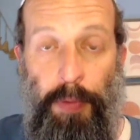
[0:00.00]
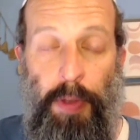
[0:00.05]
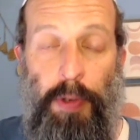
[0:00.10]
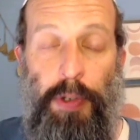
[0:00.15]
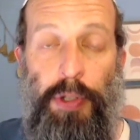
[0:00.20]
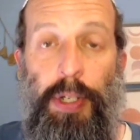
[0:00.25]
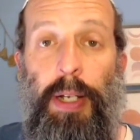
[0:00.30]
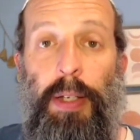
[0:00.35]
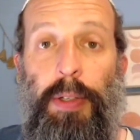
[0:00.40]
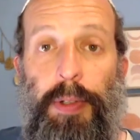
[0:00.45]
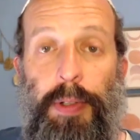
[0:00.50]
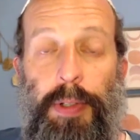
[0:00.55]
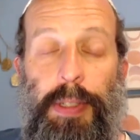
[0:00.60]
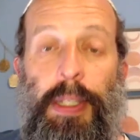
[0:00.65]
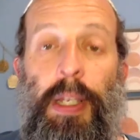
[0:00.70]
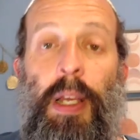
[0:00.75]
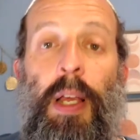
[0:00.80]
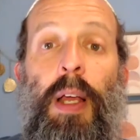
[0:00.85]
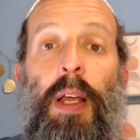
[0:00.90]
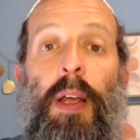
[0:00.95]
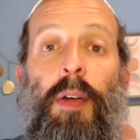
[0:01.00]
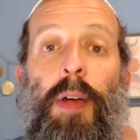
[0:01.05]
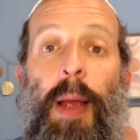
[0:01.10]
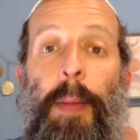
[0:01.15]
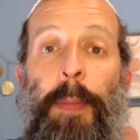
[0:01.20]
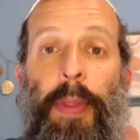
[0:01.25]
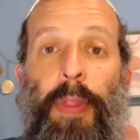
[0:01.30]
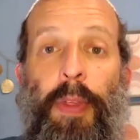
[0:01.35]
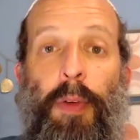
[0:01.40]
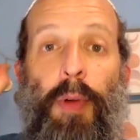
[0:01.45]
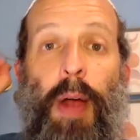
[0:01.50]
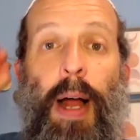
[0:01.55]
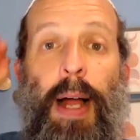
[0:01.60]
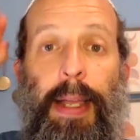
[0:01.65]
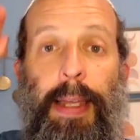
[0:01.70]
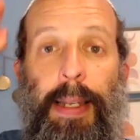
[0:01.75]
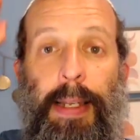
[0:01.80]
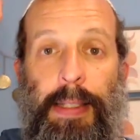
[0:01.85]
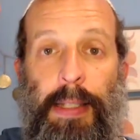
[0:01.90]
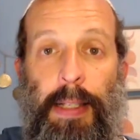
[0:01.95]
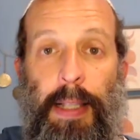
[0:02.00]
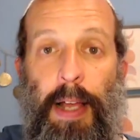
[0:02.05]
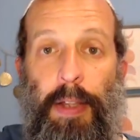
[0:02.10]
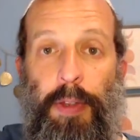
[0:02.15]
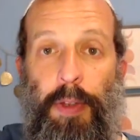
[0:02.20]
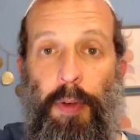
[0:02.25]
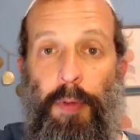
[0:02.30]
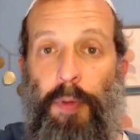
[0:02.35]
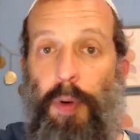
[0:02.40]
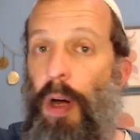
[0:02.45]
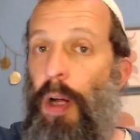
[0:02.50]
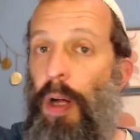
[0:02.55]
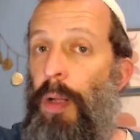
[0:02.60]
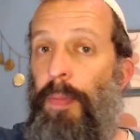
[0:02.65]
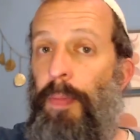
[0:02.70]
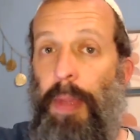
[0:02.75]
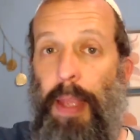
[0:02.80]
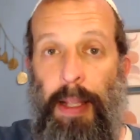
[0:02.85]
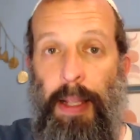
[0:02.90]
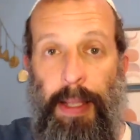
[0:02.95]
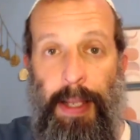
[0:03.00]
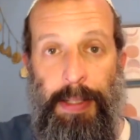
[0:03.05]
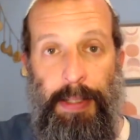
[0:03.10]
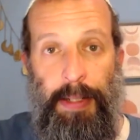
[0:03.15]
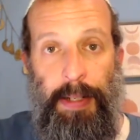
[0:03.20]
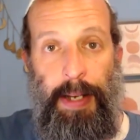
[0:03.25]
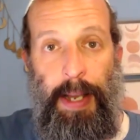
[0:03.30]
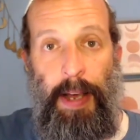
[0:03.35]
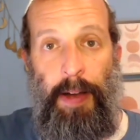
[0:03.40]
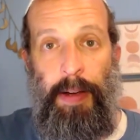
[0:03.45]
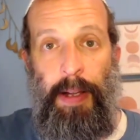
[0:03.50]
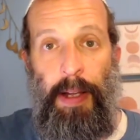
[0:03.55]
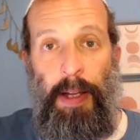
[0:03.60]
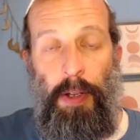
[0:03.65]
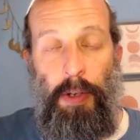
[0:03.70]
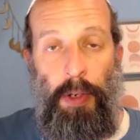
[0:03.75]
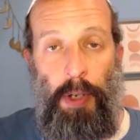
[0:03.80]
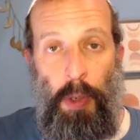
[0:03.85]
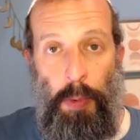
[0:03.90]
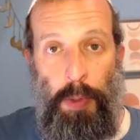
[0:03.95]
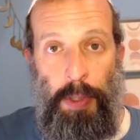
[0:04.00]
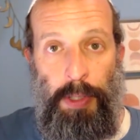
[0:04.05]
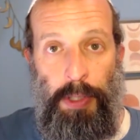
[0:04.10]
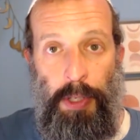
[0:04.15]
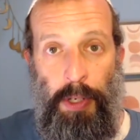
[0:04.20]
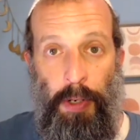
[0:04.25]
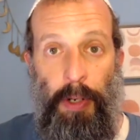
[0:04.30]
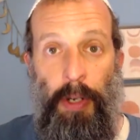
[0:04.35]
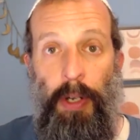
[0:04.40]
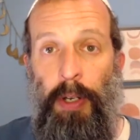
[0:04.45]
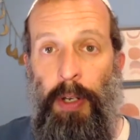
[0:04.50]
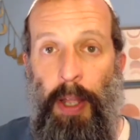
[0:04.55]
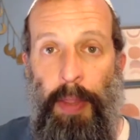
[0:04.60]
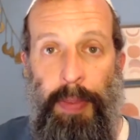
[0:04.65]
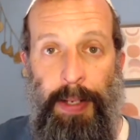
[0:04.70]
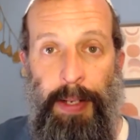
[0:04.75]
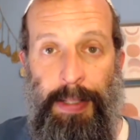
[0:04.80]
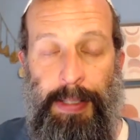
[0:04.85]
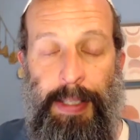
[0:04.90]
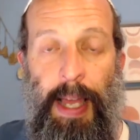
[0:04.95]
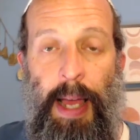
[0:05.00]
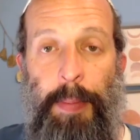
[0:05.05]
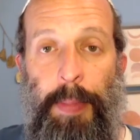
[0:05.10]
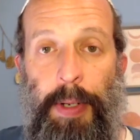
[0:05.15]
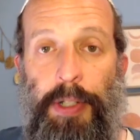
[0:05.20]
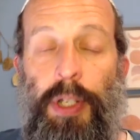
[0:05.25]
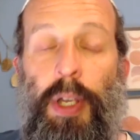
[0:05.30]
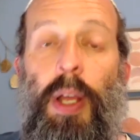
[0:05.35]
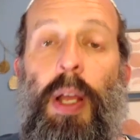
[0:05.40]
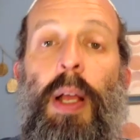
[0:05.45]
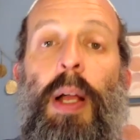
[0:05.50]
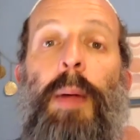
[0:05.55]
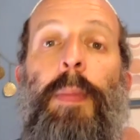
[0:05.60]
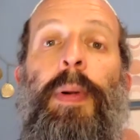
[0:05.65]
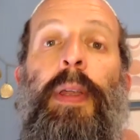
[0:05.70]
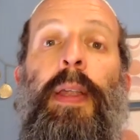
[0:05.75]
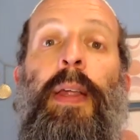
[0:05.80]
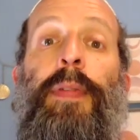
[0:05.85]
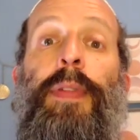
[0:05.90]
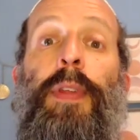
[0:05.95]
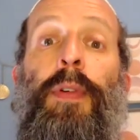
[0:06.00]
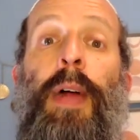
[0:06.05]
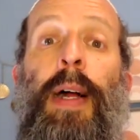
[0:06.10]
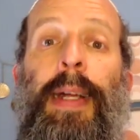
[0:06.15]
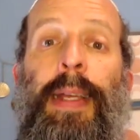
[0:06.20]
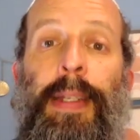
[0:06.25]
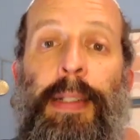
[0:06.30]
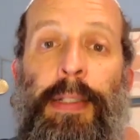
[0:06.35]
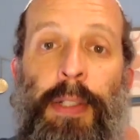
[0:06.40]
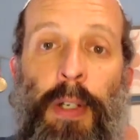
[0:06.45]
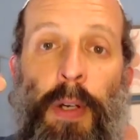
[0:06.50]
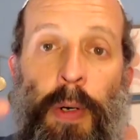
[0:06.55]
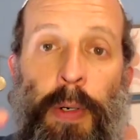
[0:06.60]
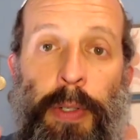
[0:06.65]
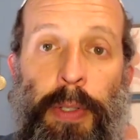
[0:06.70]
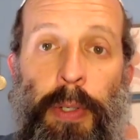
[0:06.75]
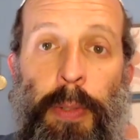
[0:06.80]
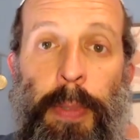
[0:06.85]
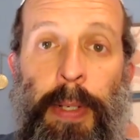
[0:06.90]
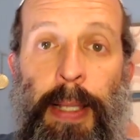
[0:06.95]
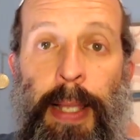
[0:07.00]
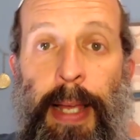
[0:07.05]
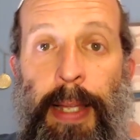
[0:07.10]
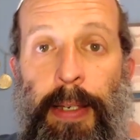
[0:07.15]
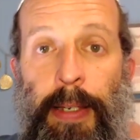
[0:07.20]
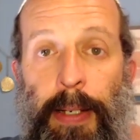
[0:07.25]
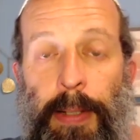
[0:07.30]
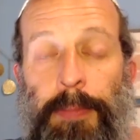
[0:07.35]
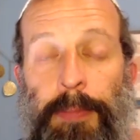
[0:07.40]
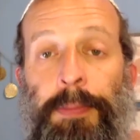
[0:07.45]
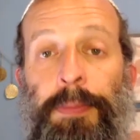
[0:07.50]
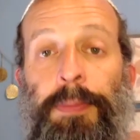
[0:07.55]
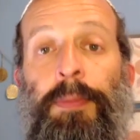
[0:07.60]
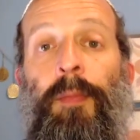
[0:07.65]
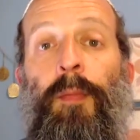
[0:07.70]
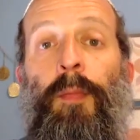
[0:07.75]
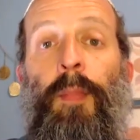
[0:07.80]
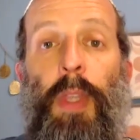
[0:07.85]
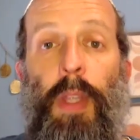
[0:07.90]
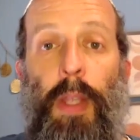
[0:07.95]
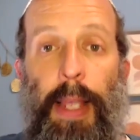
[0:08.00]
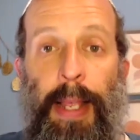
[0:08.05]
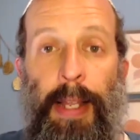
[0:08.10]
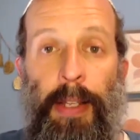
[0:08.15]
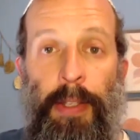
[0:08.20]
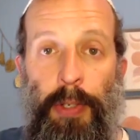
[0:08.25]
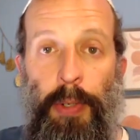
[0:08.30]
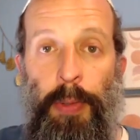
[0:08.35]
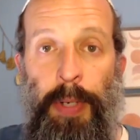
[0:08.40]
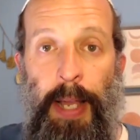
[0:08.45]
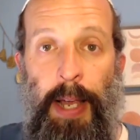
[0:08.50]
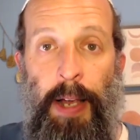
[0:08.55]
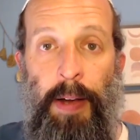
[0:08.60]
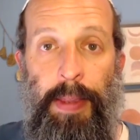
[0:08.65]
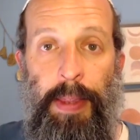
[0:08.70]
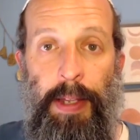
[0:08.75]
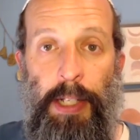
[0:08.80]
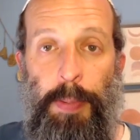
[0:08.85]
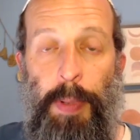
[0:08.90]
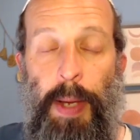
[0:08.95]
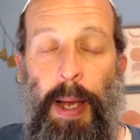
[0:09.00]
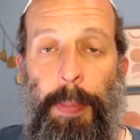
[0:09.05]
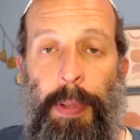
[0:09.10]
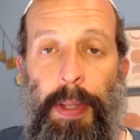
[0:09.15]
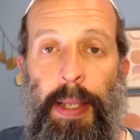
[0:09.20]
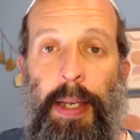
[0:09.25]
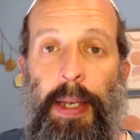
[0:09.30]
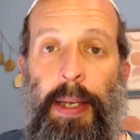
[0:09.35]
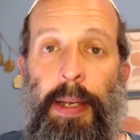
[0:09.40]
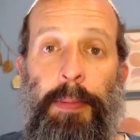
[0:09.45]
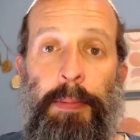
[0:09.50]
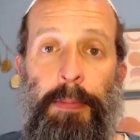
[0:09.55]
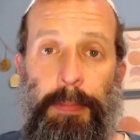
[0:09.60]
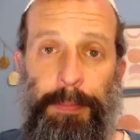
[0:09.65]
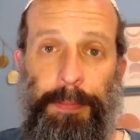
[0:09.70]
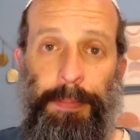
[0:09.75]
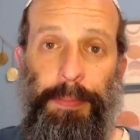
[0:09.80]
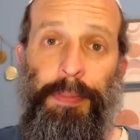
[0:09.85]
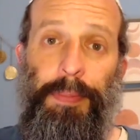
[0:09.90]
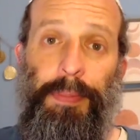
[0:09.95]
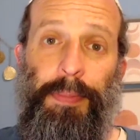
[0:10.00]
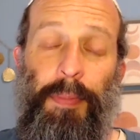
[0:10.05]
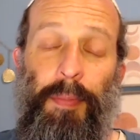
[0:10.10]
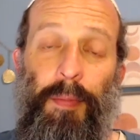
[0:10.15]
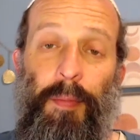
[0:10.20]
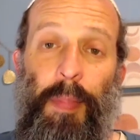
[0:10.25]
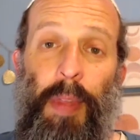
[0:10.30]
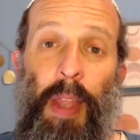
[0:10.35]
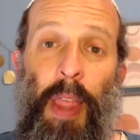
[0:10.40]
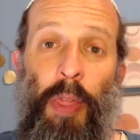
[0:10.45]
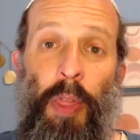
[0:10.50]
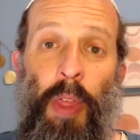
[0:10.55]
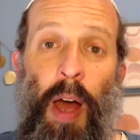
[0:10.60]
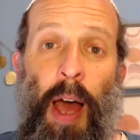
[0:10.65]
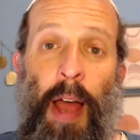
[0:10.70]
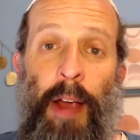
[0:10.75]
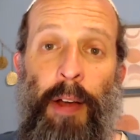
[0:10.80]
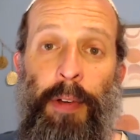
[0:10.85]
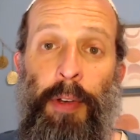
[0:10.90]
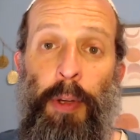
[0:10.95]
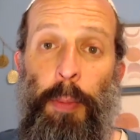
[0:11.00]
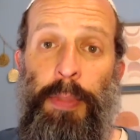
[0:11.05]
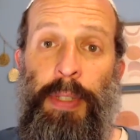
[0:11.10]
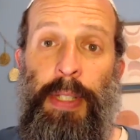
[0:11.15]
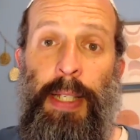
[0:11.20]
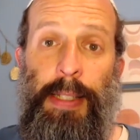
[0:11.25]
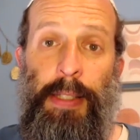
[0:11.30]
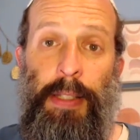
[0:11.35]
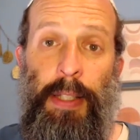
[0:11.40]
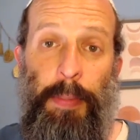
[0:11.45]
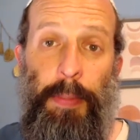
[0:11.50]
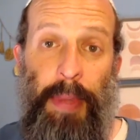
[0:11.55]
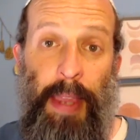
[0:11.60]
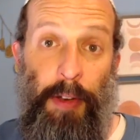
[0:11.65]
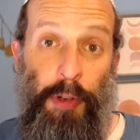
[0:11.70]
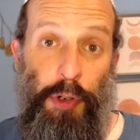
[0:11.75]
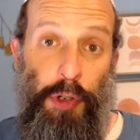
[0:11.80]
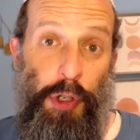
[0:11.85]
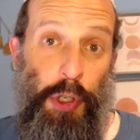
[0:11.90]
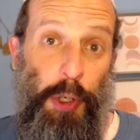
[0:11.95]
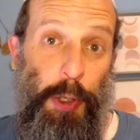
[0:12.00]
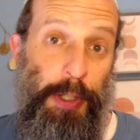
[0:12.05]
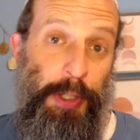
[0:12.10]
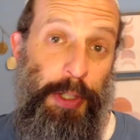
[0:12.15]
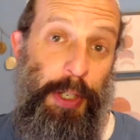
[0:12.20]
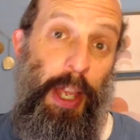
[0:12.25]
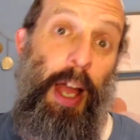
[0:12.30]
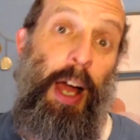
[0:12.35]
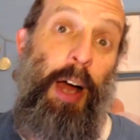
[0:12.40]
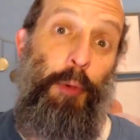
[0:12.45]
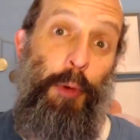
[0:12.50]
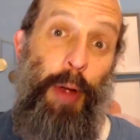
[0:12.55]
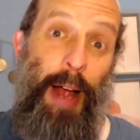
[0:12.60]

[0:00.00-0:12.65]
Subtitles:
for their shelters, right? But the rocket is allowed to fall. It lands in an area, no one's hurt, nothing's damaged. But if the rocket is going to be landing into an area that is populated, the Iron Dome system then shoots a